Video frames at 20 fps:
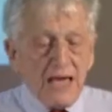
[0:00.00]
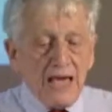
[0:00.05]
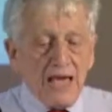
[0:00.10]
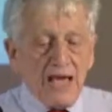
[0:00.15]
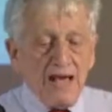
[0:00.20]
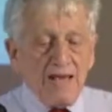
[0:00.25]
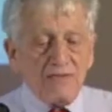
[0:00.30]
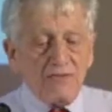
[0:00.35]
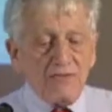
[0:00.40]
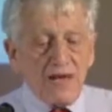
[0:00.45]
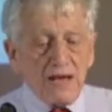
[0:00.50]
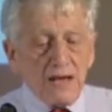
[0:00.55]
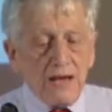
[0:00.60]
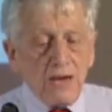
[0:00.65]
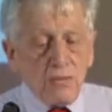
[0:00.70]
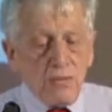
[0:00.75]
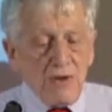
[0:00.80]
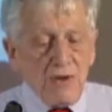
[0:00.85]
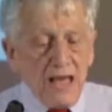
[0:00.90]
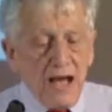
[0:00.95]
is that
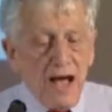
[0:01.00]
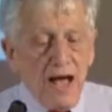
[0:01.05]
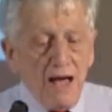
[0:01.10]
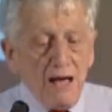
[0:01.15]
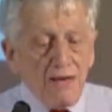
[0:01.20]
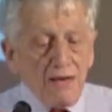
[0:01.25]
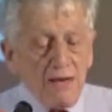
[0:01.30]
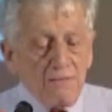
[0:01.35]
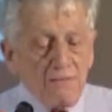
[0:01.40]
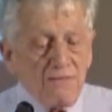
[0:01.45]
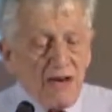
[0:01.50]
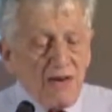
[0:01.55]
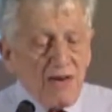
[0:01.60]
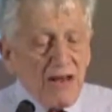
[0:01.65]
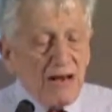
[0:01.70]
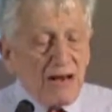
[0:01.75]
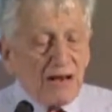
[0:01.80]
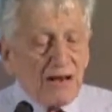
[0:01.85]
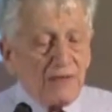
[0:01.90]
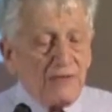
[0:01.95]
we are a
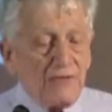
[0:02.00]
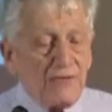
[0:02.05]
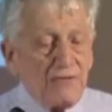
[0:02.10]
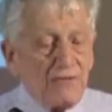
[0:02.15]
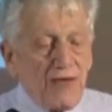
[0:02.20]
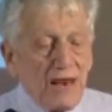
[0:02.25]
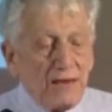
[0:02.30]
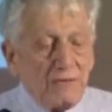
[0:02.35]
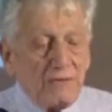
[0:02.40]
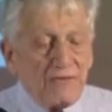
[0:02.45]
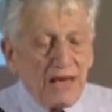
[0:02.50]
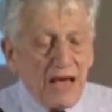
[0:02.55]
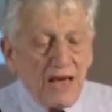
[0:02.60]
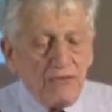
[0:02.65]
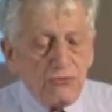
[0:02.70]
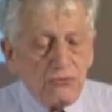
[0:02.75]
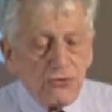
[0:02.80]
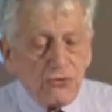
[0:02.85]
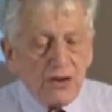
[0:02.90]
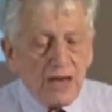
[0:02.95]
very little developed
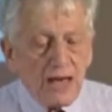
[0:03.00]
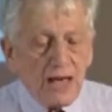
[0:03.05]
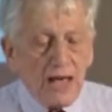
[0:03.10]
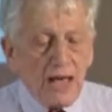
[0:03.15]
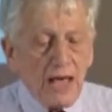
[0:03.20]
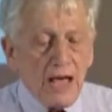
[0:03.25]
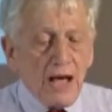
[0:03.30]
country.